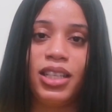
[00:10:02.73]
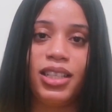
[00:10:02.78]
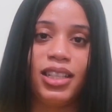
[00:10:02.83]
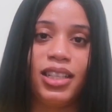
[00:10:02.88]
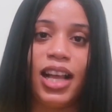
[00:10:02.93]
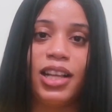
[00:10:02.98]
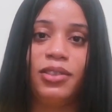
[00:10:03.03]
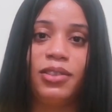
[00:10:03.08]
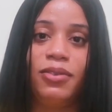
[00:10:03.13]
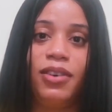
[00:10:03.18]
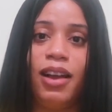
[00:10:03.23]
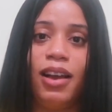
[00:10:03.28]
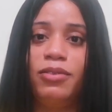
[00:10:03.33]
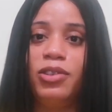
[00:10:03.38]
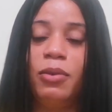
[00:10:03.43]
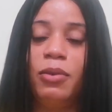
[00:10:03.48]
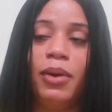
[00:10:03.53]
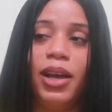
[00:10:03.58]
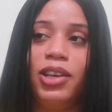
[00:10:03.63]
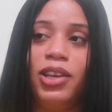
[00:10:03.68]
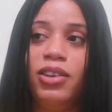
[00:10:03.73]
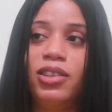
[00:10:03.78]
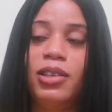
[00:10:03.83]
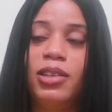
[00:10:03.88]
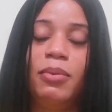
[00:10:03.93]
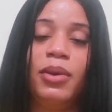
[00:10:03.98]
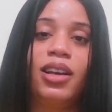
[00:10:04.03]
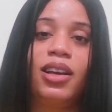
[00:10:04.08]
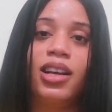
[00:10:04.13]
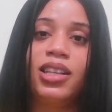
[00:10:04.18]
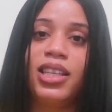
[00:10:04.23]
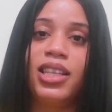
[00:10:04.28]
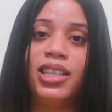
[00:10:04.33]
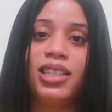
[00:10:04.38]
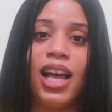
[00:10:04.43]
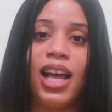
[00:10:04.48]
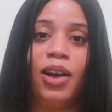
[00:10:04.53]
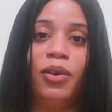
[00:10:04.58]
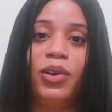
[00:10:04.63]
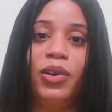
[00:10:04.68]
his 9 to 5 job on YouTube, because he's
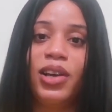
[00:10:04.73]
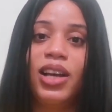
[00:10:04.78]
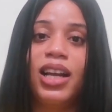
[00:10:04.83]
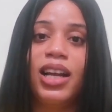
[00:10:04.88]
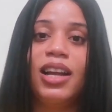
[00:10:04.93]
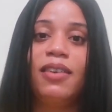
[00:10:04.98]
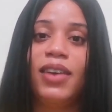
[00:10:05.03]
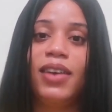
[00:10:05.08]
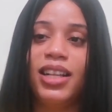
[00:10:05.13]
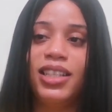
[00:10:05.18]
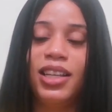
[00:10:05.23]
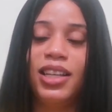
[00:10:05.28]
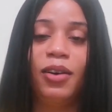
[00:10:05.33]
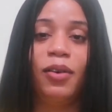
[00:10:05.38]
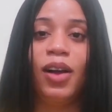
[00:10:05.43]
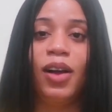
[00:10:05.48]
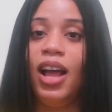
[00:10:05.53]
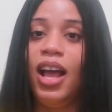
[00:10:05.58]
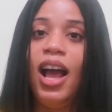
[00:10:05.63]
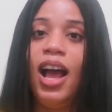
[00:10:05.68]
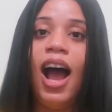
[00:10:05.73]
like, well, you can never tell,